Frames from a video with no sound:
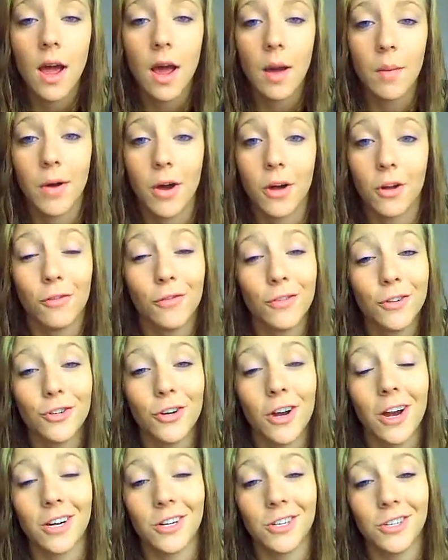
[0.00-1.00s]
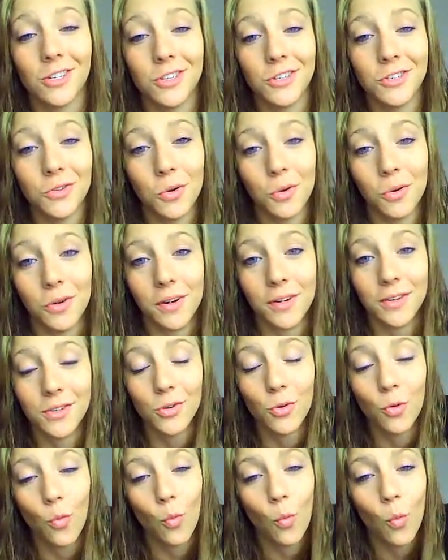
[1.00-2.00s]
amount of attraction
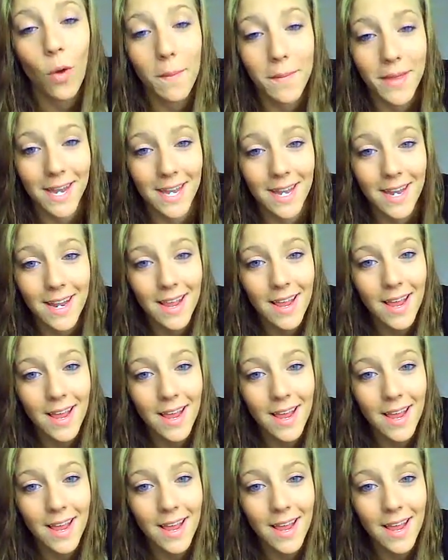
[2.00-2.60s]
towards women.